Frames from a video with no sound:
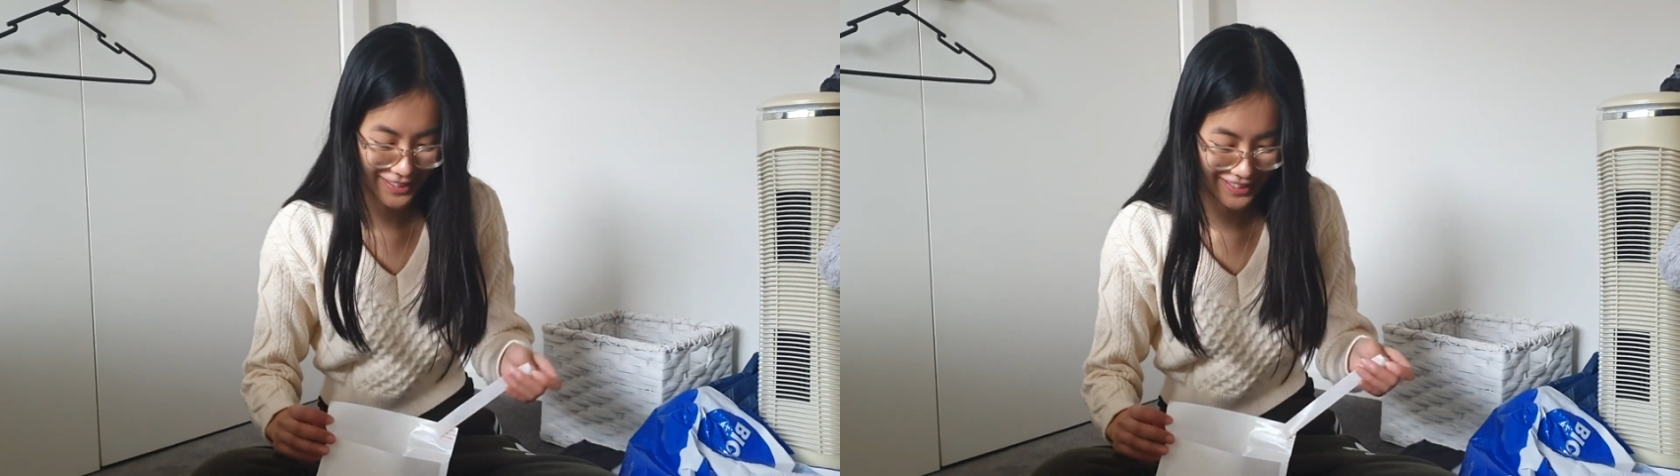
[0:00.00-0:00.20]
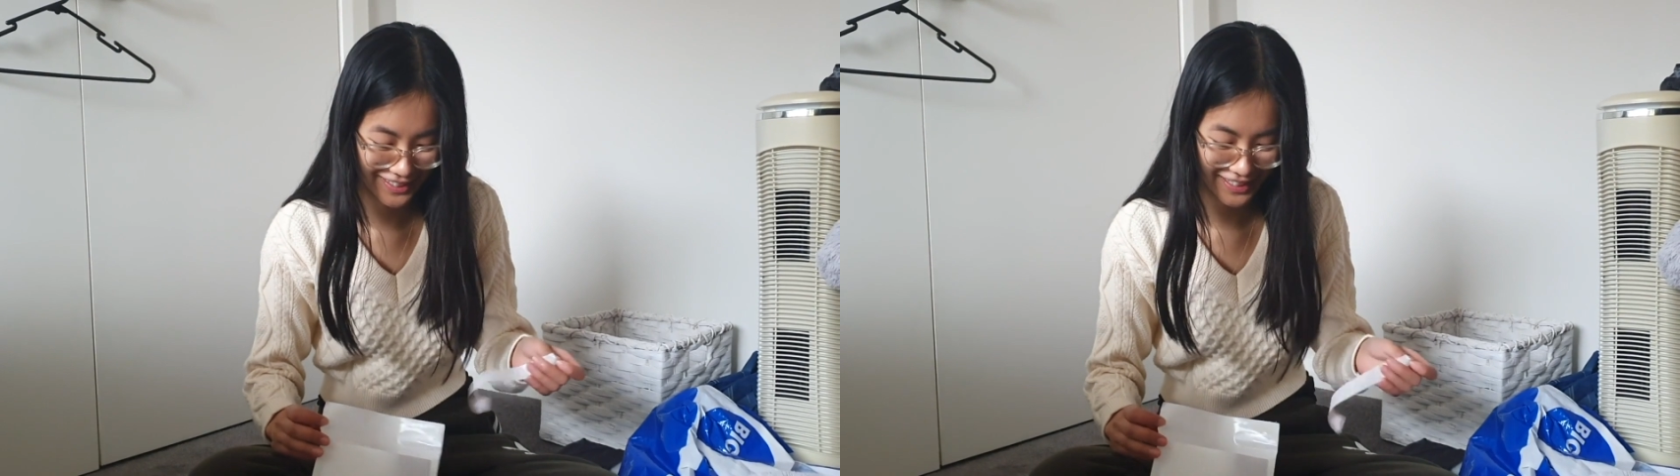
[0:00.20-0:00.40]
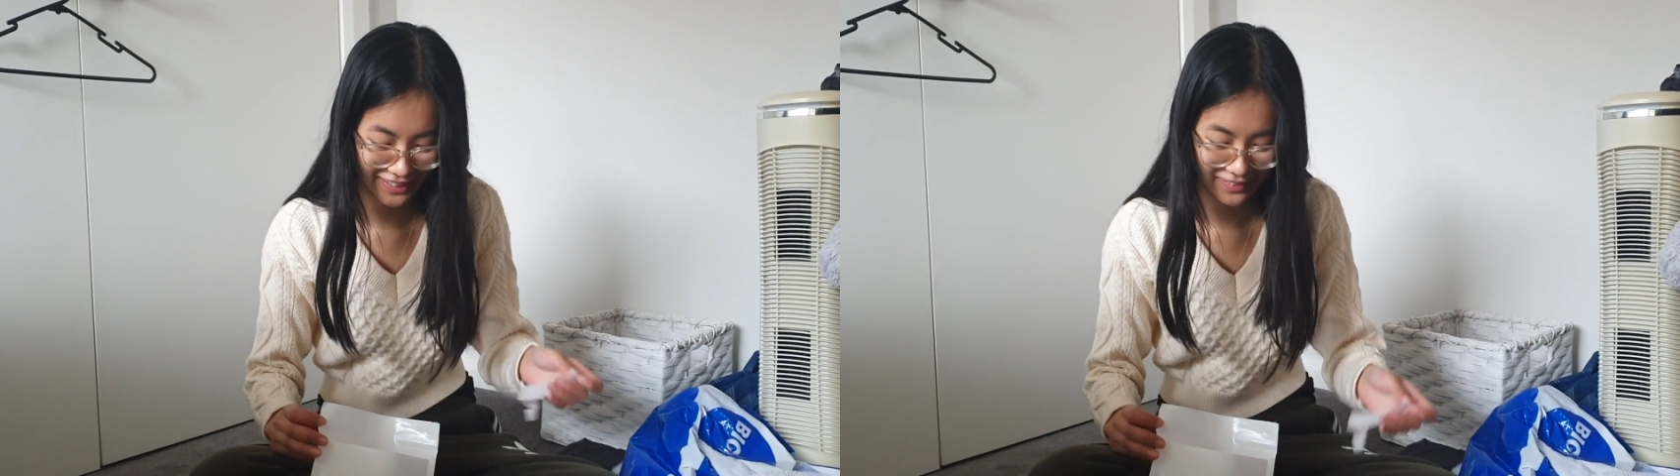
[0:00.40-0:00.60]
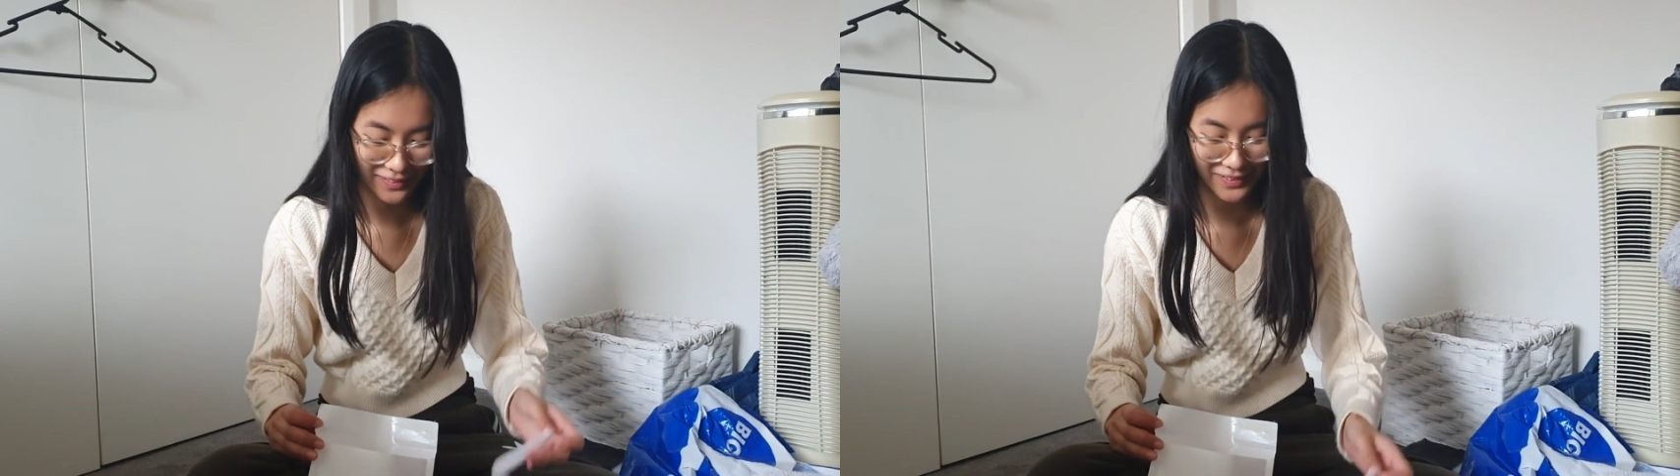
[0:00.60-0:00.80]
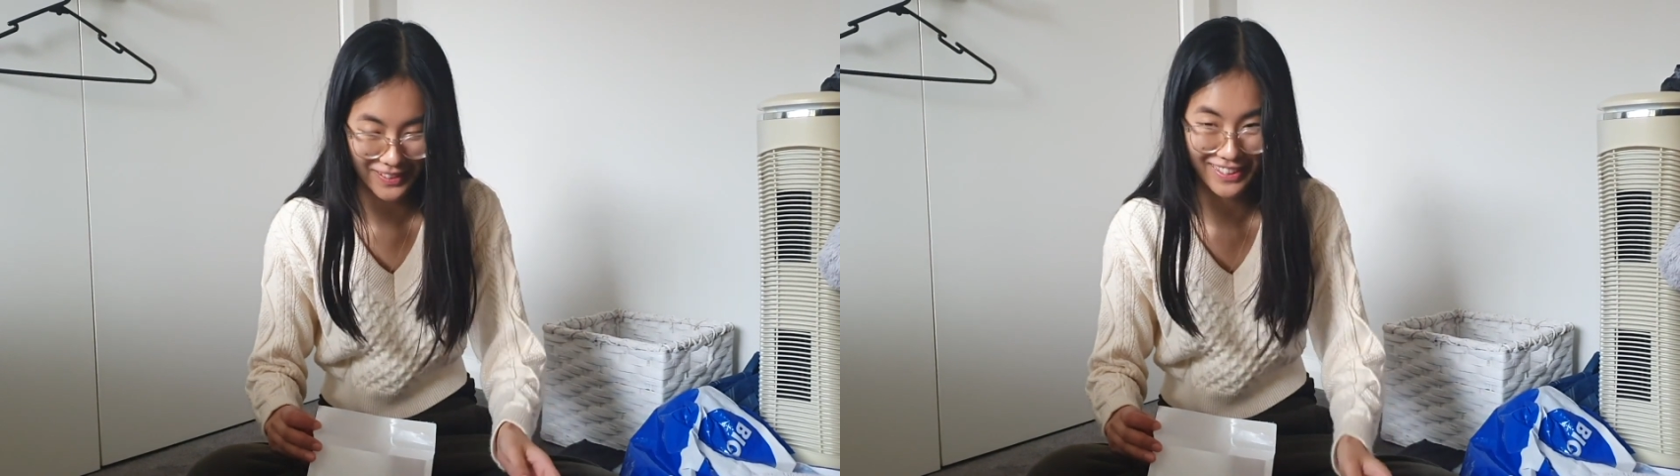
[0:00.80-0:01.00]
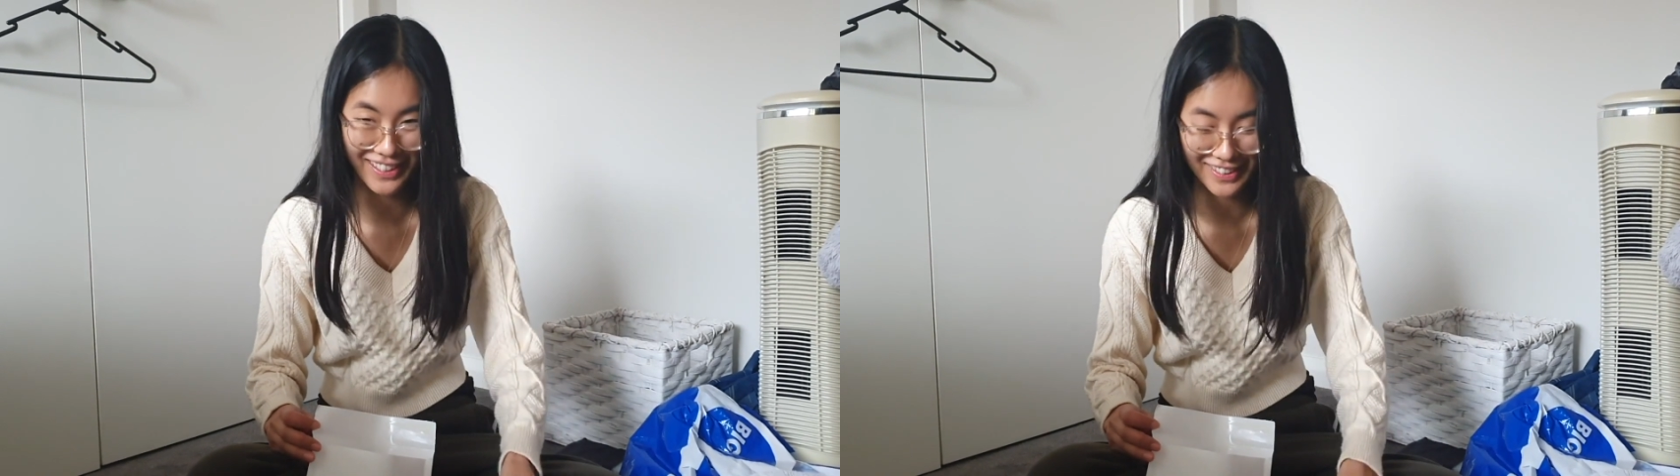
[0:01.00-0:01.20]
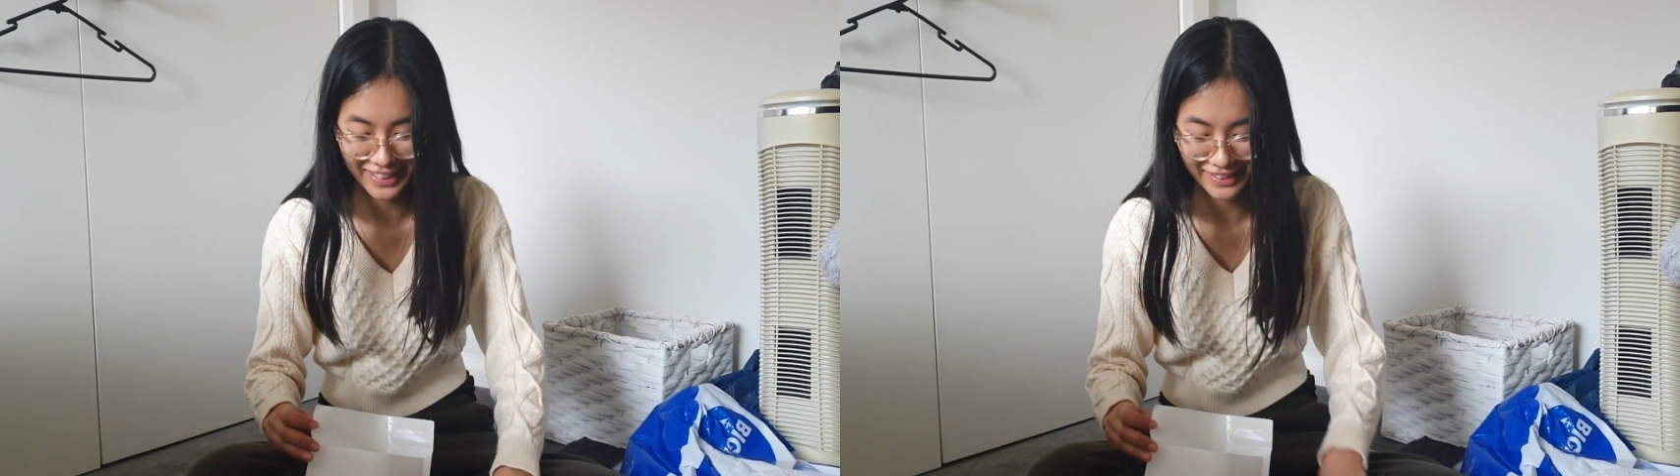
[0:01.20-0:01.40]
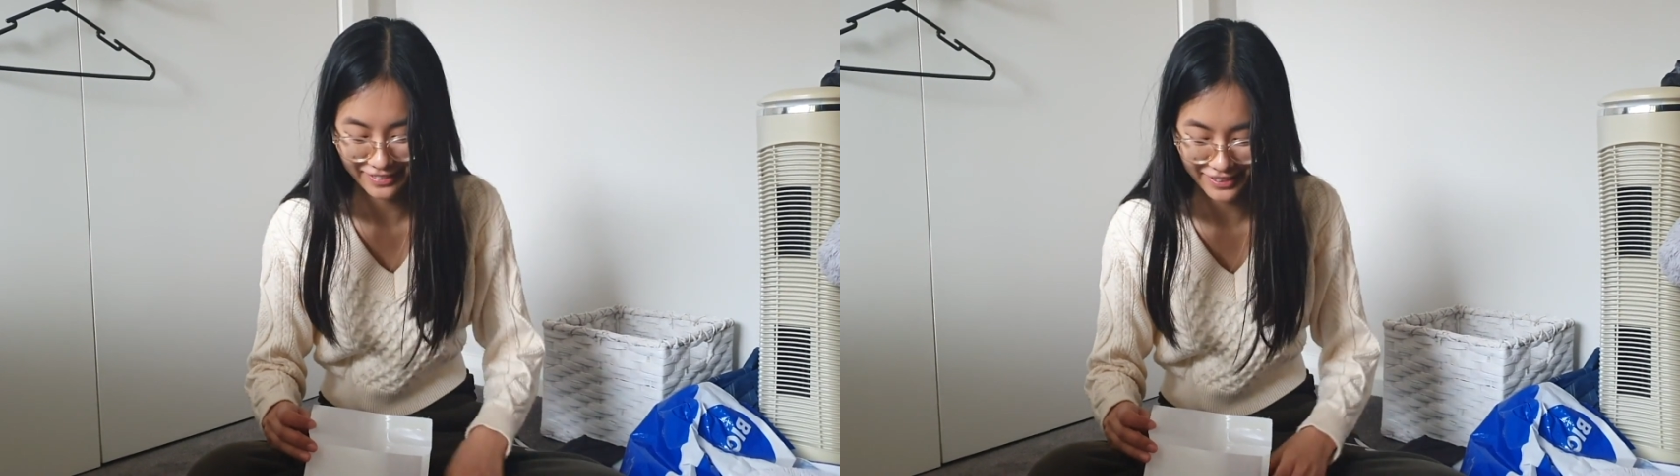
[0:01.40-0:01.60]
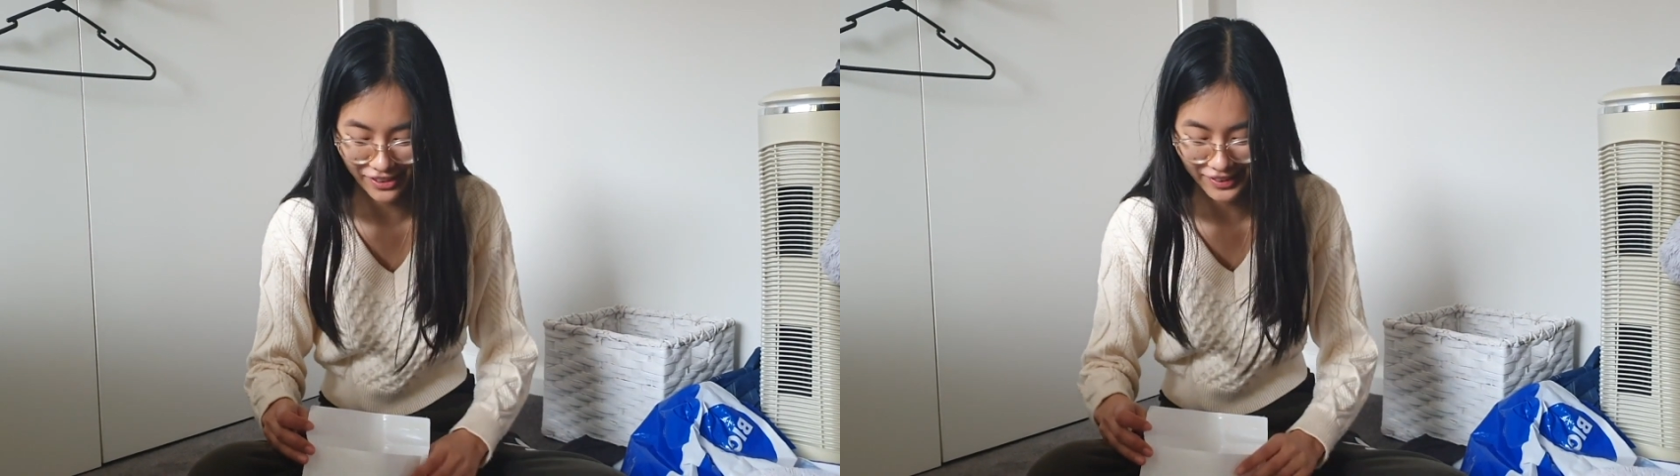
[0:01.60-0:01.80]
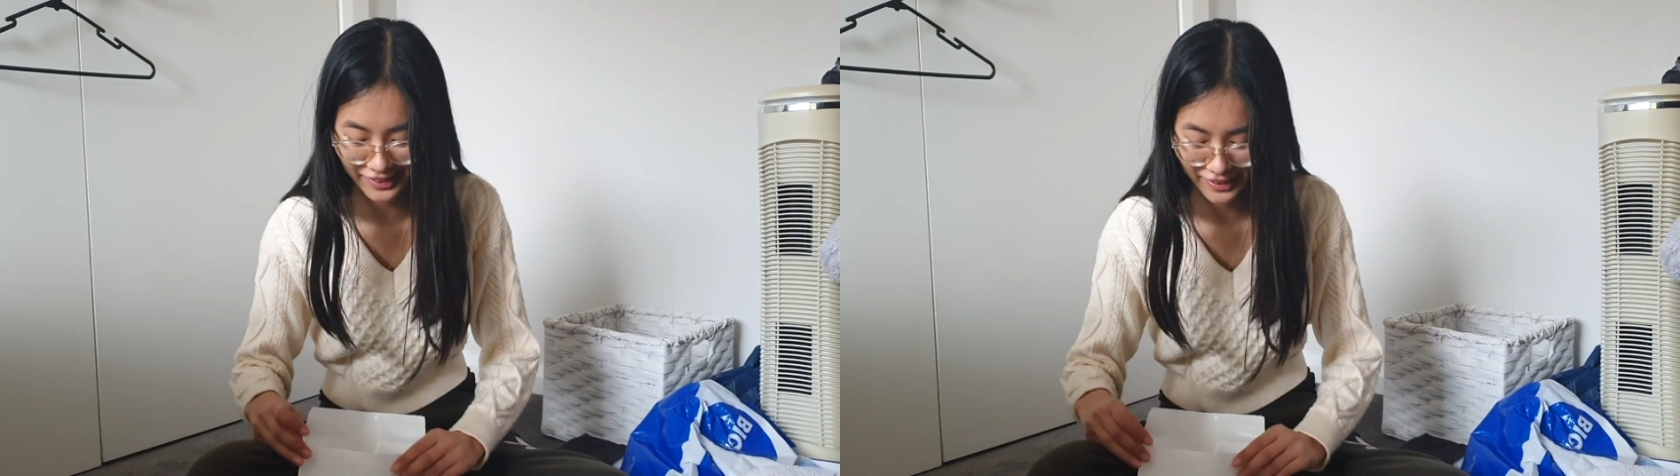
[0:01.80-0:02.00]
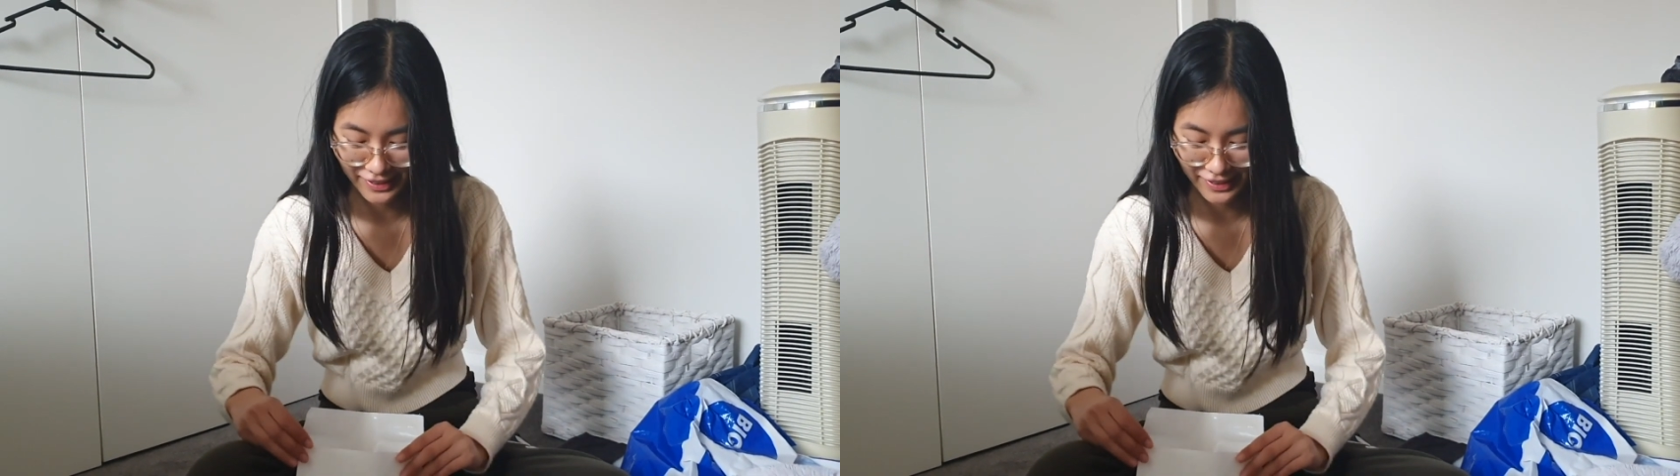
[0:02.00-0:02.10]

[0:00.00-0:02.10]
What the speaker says: It's like, ooh, it's like done.